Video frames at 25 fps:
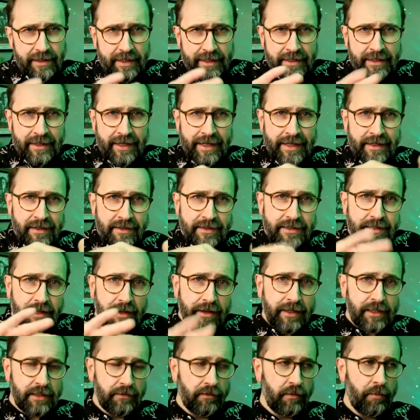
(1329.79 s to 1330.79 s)
inner
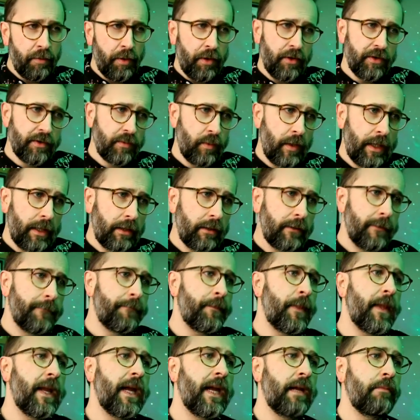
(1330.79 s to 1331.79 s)
sides of the pot as well,
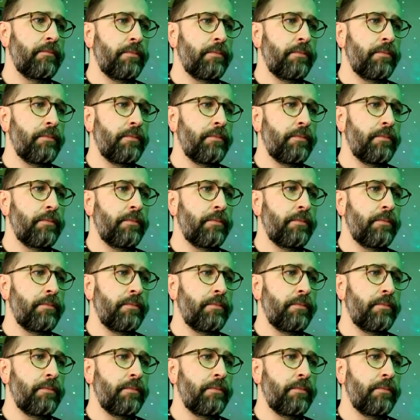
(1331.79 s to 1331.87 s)
and